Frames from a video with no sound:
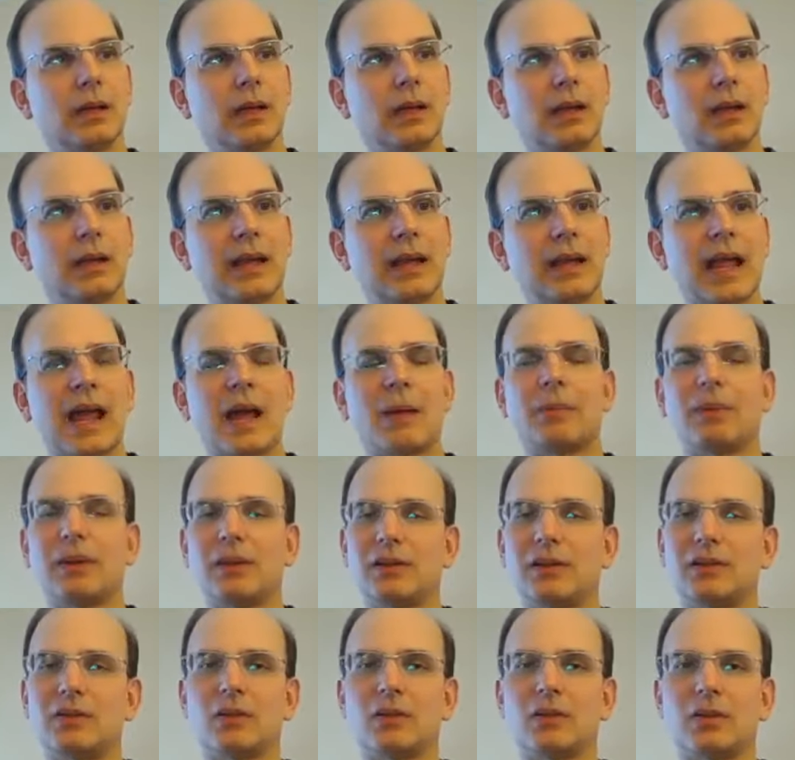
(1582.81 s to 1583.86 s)
And it
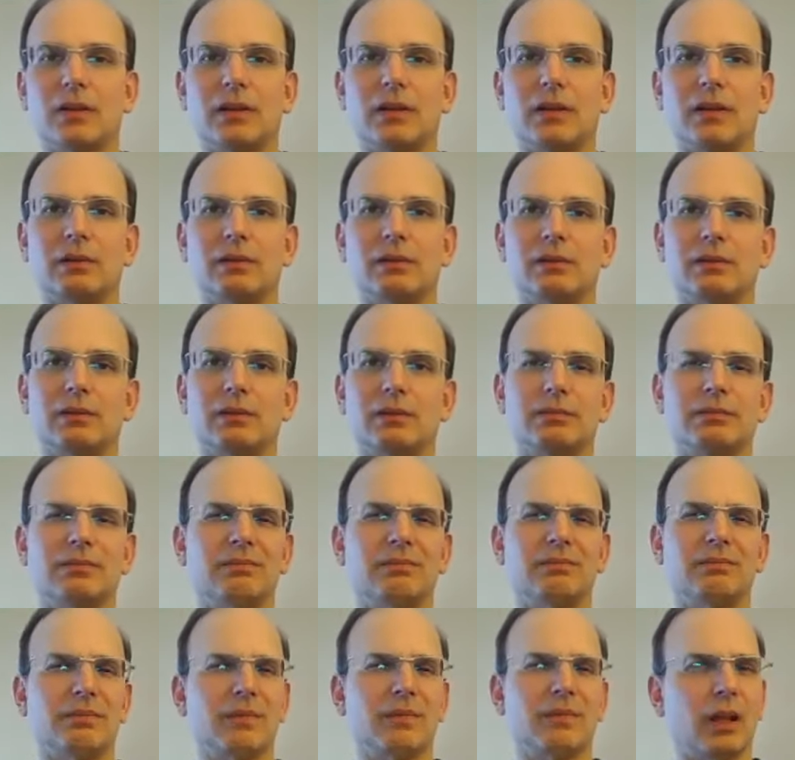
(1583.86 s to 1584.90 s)
happens during
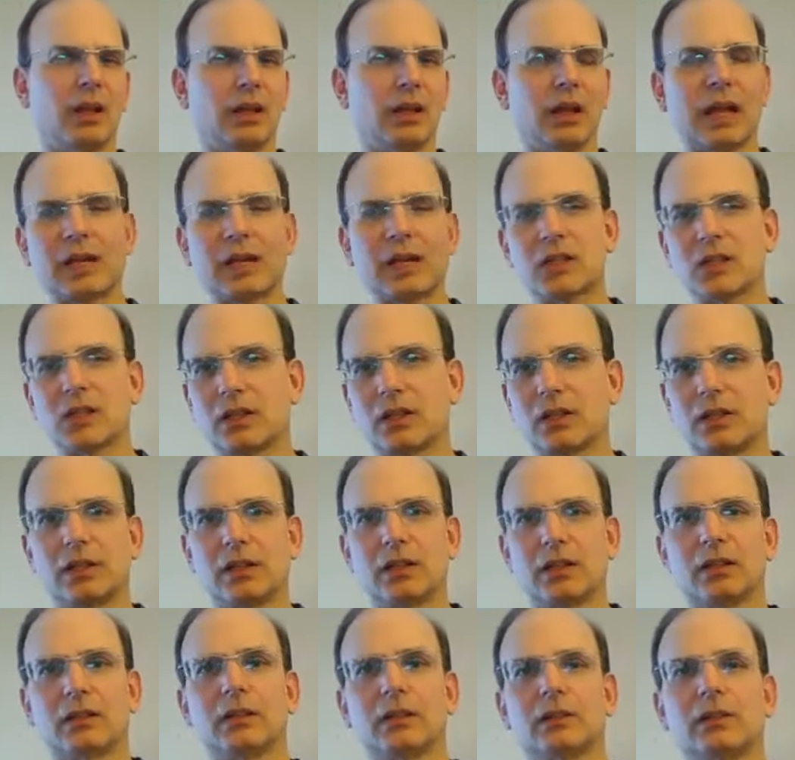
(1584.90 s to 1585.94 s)
election
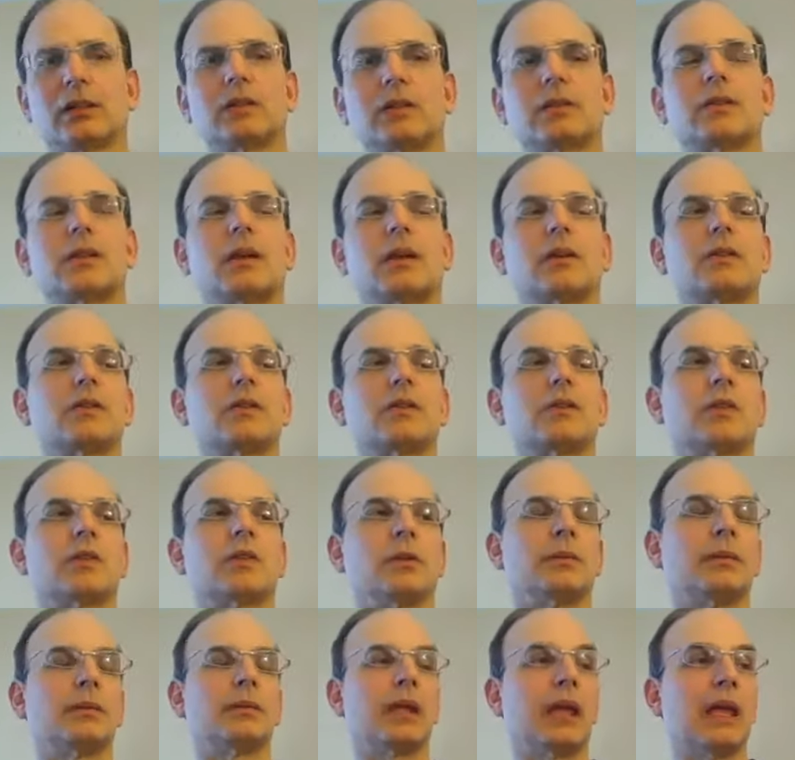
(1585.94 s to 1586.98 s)
year, et cetera.
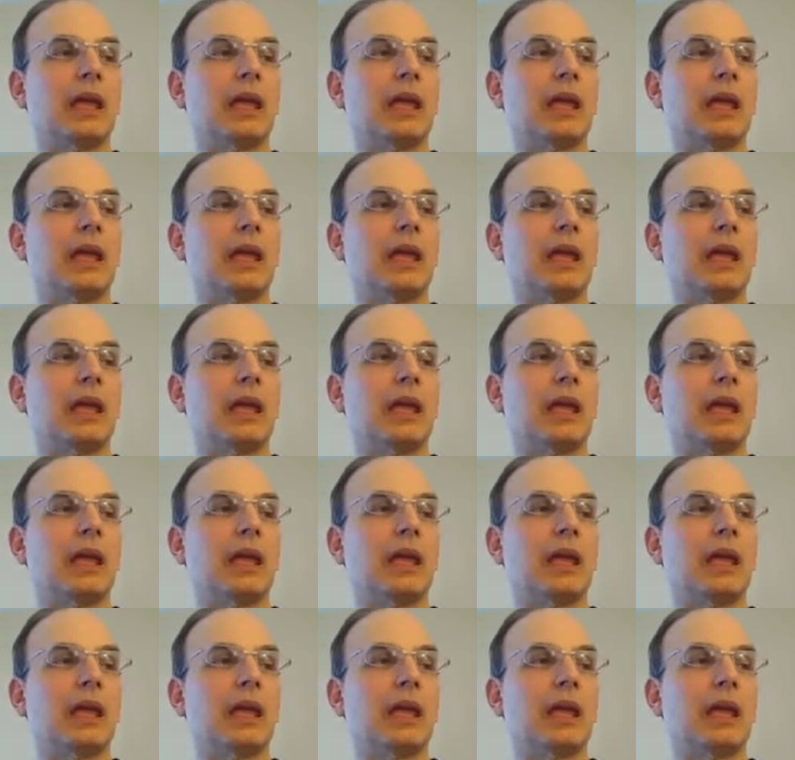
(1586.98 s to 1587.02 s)
So